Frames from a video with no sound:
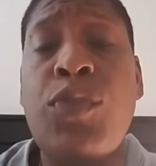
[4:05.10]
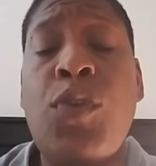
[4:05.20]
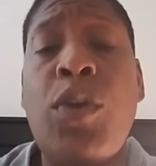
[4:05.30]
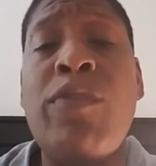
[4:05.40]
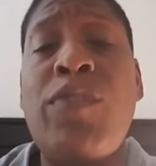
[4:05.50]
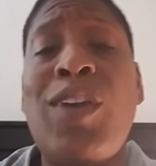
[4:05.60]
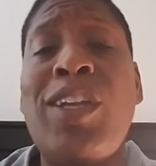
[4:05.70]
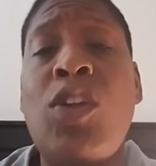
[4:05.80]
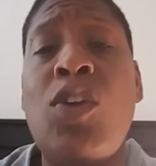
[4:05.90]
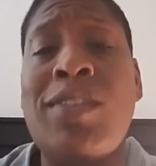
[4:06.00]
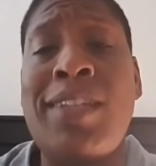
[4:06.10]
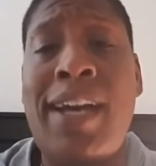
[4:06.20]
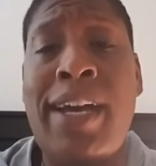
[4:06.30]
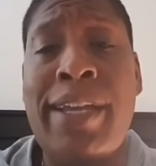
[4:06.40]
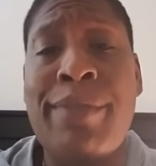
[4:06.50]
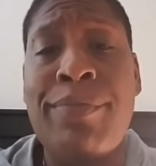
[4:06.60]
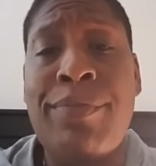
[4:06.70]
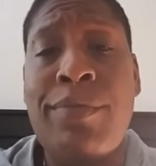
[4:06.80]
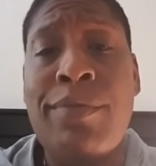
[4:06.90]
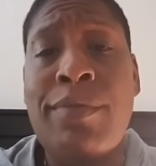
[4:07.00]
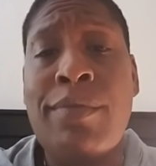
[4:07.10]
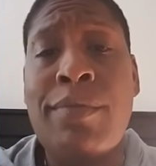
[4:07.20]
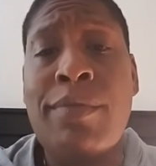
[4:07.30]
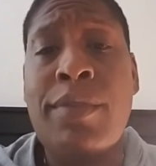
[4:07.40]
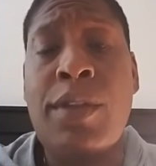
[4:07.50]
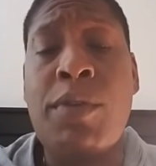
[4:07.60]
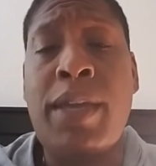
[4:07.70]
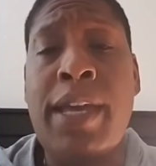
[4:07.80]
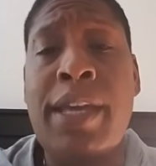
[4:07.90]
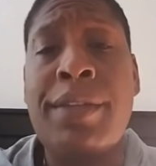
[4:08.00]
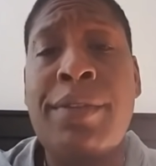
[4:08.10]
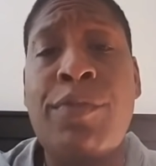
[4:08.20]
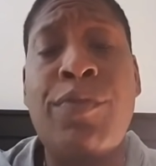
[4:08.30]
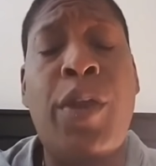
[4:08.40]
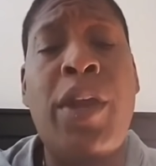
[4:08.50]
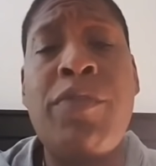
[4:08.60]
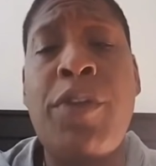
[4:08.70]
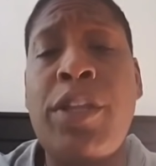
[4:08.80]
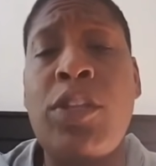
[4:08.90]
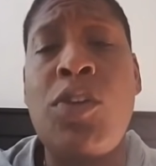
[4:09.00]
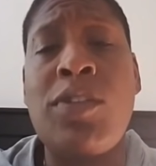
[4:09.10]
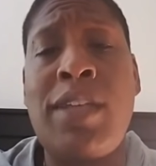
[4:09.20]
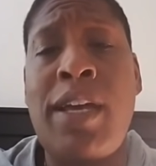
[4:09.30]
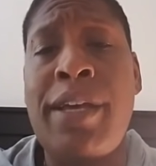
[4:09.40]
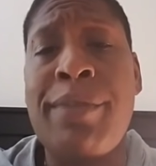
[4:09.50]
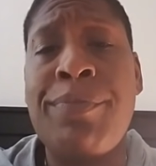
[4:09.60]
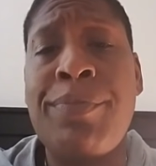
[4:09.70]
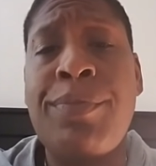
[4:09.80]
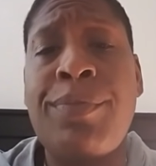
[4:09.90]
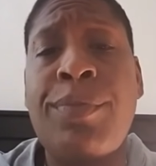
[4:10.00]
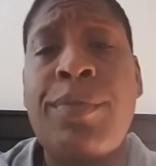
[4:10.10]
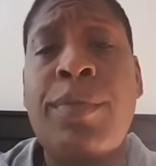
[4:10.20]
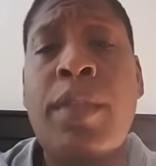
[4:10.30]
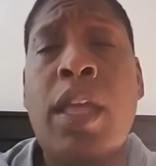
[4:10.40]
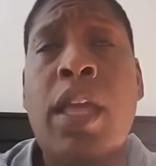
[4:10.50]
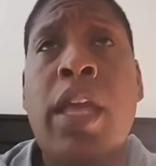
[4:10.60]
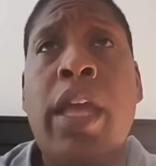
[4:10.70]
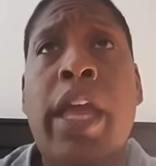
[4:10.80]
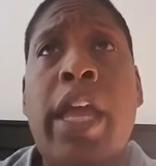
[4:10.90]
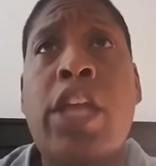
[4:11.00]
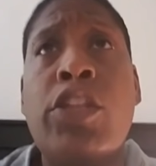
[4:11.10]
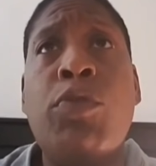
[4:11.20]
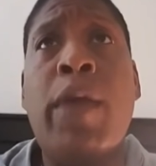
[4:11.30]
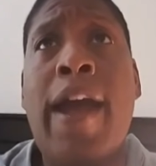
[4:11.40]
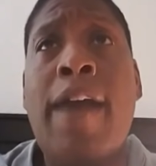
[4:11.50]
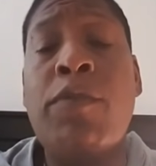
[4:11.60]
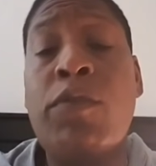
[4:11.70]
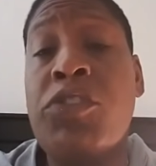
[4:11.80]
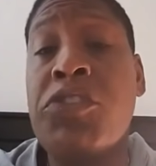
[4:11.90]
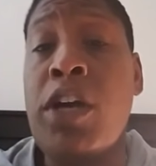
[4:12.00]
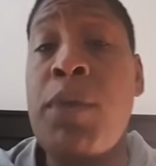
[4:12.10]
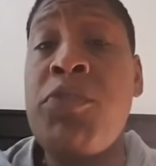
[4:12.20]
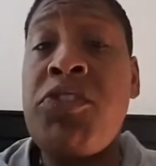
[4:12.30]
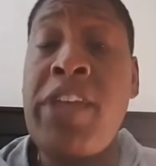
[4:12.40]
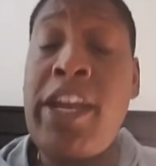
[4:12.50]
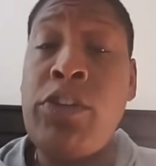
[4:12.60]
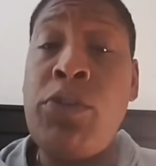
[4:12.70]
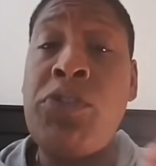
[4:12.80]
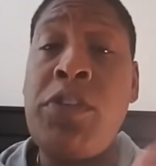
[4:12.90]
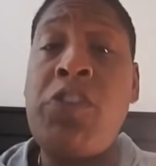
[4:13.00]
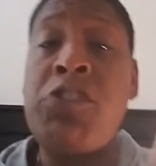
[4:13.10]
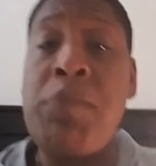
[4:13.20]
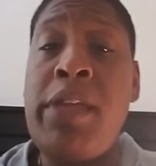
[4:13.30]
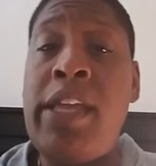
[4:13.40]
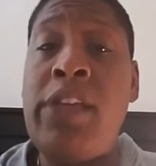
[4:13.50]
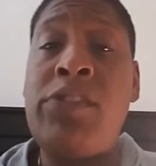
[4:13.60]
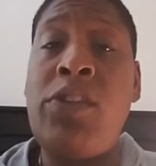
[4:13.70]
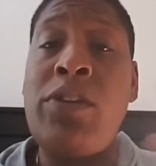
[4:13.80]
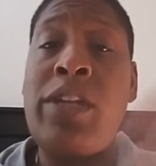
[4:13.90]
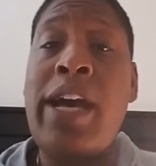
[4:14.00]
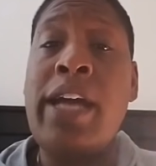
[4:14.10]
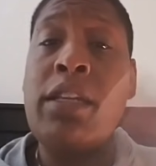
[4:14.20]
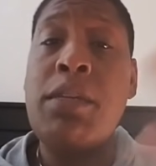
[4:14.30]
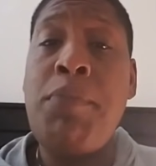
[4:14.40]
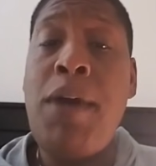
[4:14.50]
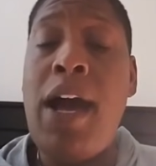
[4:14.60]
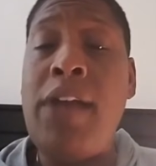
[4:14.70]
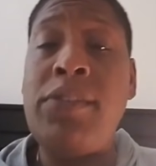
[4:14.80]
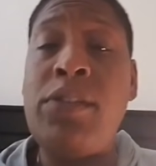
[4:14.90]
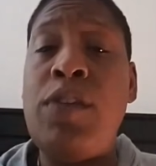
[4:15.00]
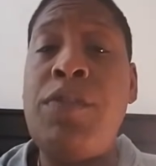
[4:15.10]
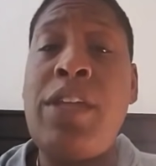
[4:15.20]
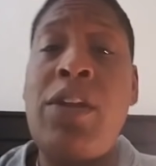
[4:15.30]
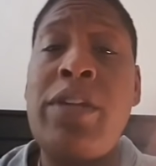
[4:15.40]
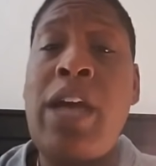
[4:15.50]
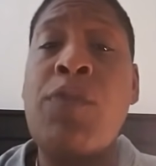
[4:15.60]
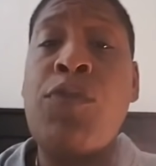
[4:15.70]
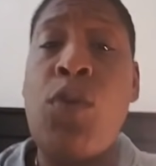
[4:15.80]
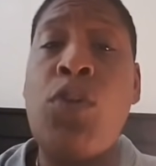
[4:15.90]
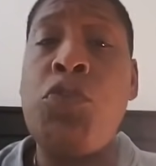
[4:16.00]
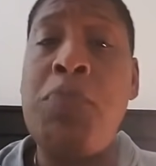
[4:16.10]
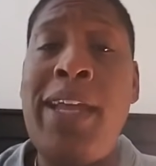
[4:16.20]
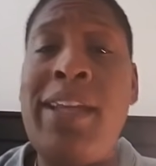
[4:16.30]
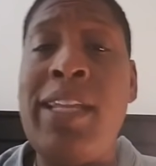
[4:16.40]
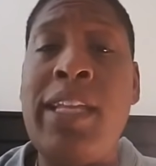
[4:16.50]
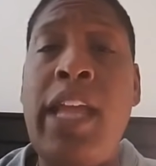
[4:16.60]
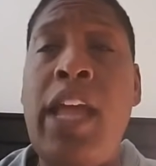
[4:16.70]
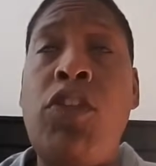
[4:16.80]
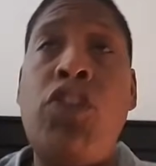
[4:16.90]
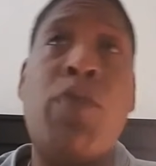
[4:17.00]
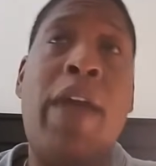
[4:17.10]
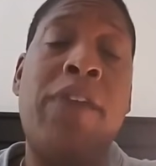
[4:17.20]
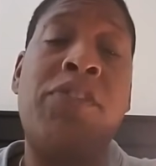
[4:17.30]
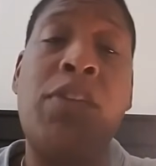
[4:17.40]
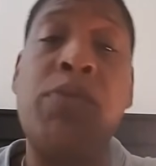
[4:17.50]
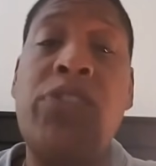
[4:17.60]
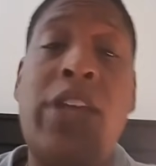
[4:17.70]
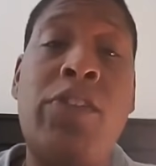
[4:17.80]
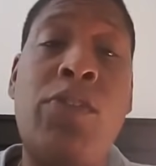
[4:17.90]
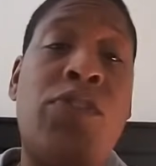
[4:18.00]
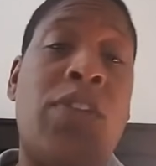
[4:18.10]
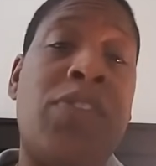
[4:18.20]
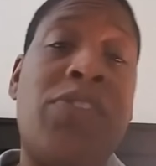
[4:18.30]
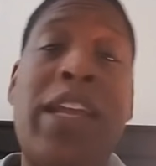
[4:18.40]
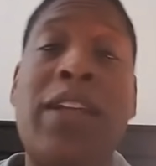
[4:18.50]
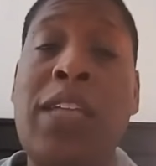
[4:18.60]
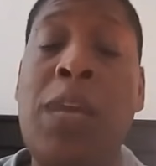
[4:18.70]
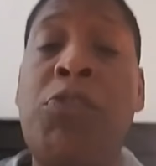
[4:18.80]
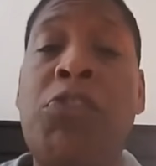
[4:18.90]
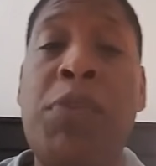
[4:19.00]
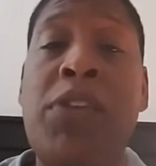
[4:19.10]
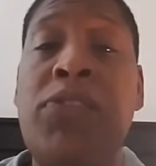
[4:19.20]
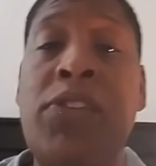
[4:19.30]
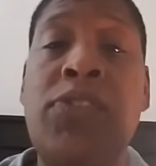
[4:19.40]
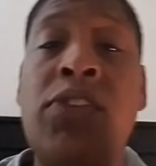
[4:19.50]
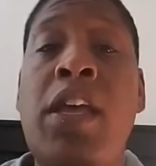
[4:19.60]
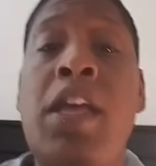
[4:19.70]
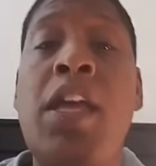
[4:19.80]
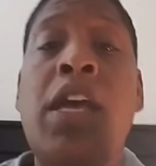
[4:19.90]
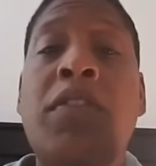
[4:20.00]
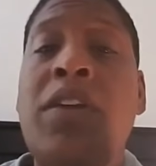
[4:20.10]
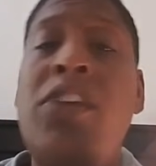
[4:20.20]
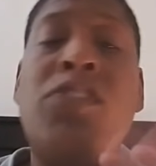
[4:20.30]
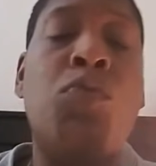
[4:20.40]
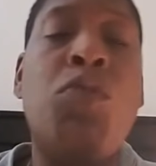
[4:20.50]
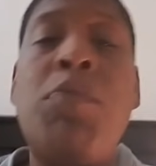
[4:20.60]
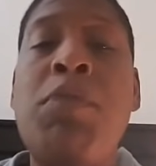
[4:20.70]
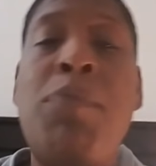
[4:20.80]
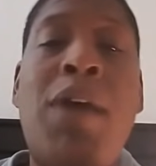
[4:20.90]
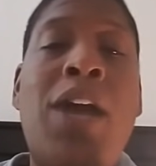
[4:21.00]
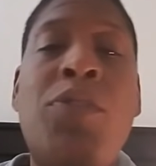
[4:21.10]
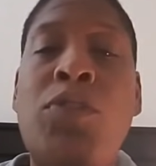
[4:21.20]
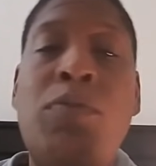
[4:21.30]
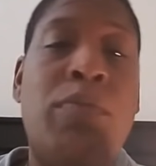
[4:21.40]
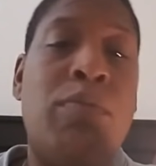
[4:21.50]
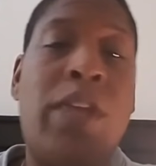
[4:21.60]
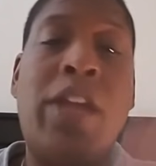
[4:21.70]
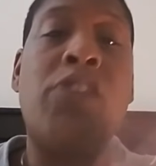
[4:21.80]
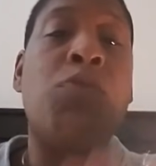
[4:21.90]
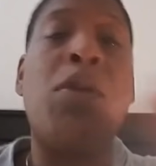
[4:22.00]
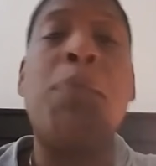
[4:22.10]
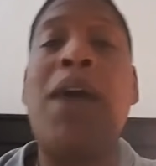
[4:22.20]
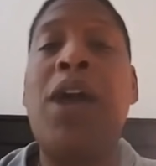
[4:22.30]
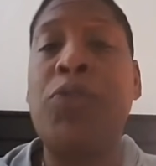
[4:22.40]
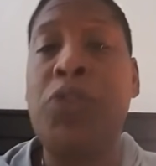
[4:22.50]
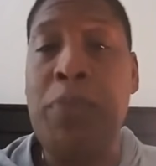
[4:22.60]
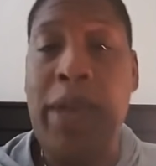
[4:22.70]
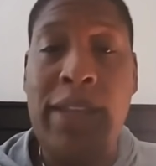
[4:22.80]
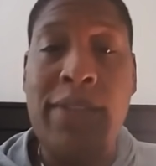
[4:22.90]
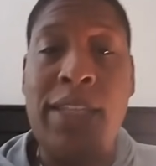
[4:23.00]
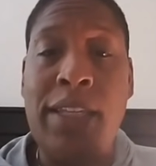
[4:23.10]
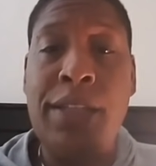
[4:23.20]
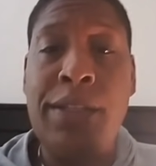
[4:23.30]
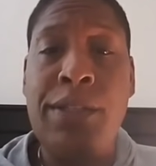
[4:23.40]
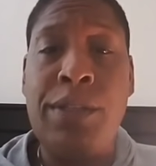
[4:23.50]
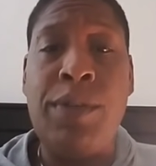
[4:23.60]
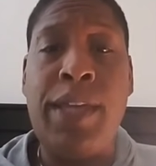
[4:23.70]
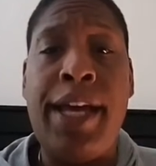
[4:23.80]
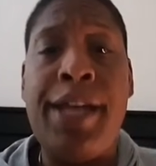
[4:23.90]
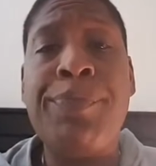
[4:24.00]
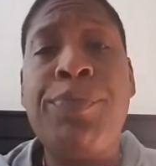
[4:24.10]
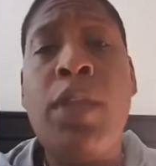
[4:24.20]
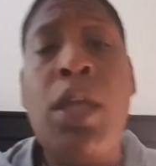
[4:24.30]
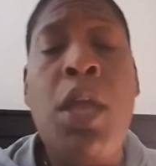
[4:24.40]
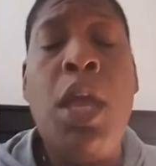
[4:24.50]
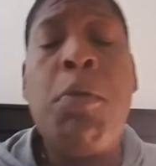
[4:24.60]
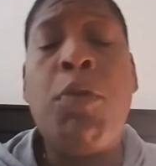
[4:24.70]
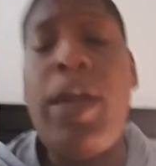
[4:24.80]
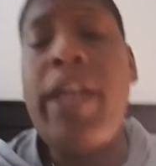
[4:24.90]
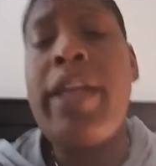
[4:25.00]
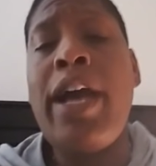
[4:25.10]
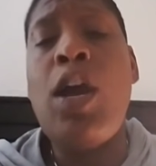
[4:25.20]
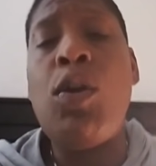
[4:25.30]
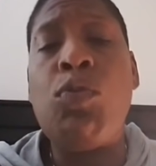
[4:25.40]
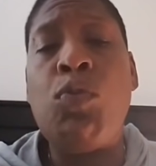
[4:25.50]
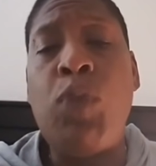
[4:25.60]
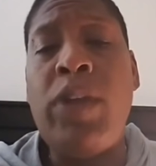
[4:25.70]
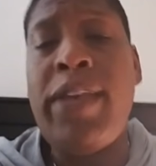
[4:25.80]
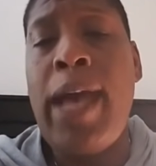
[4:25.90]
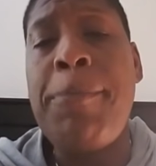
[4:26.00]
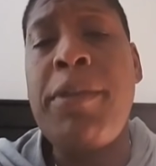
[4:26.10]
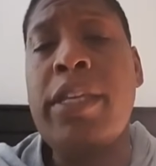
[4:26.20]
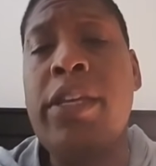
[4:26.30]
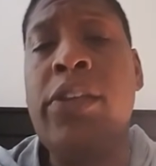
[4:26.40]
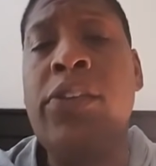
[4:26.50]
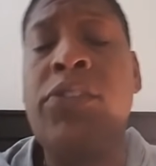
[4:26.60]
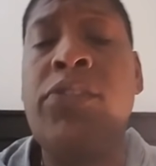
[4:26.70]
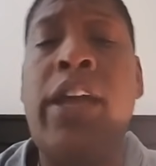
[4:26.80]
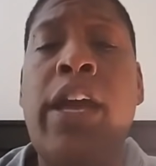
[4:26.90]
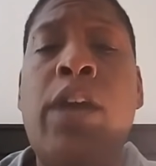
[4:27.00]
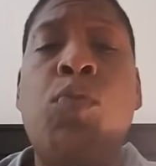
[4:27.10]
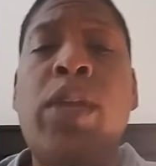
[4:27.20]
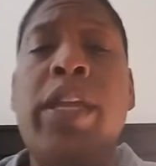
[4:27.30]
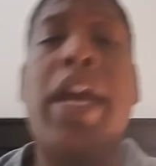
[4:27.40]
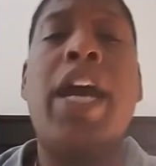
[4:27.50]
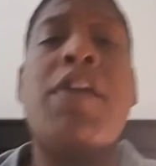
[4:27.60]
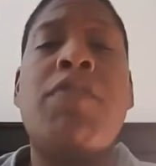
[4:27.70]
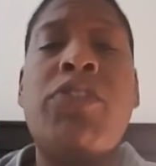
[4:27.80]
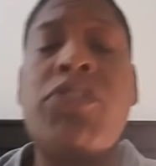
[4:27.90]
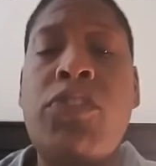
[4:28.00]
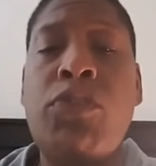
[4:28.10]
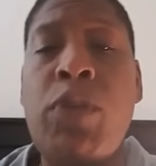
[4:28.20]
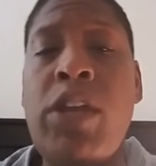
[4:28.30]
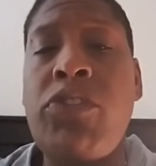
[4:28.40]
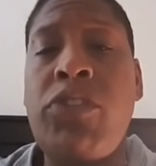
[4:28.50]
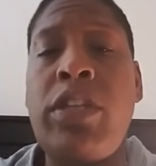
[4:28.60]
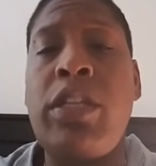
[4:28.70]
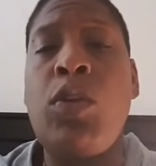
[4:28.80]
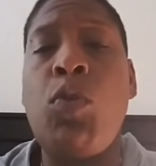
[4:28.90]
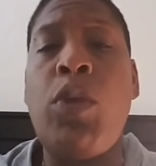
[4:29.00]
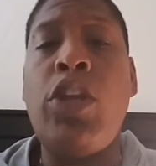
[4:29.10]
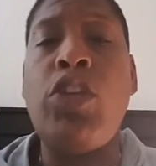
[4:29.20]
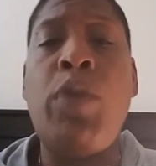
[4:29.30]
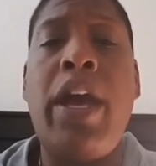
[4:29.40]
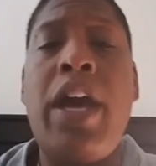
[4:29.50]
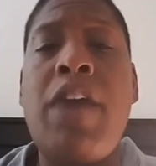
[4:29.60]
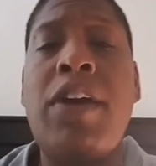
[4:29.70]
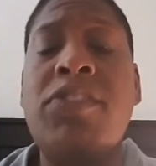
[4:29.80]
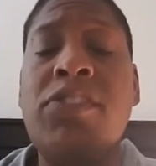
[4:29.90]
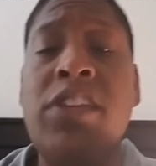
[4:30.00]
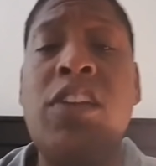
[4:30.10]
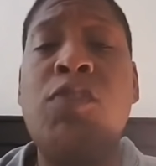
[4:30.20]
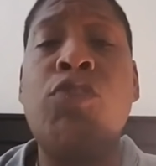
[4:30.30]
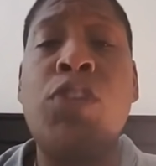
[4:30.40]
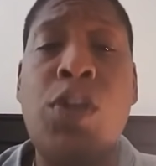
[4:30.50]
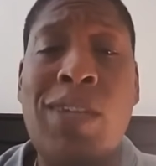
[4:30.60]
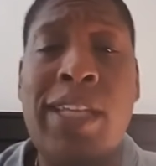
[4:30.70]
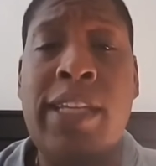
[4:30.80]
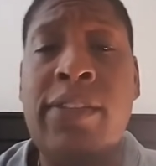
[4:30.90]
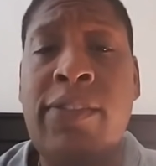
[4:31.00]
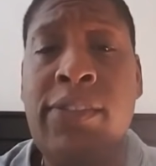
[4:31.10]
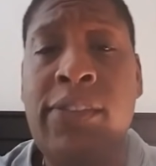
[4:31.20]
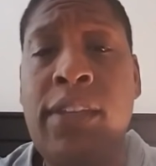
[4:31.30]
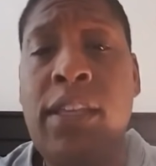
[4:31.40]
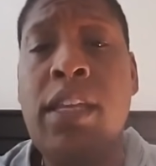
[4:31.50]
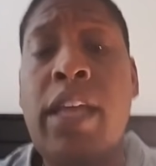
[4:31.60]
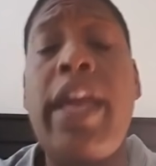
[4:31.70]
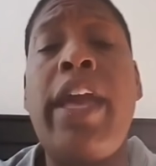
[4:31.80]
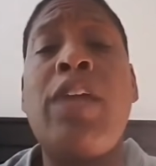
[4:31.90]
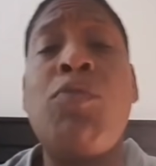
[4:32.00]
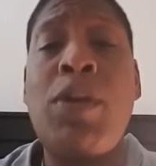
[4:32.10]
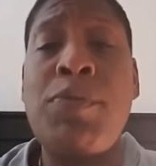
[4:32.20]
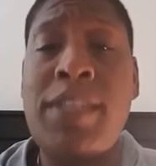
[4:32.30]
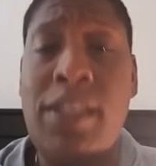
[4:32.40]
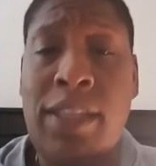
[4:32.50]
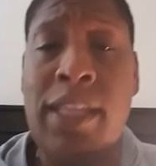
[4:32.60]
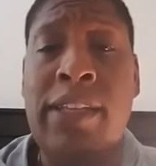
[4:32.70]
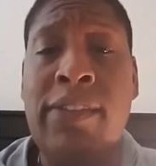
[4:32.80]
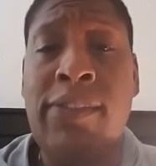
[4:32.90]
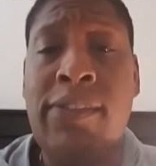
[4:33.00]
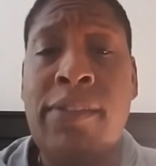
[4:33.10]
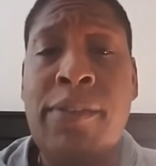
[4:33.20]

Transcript: for a very long time. Okay? Very, very long time. And you have some sectors of these beings that are not positive and that are not for humanity. And then you have some sectors of the same type of species that doesn't want to be bothered, that doesn't want to bother humanity. Okay? But right now, what's happening is that we have a situation where you have a set of draconians and reptilians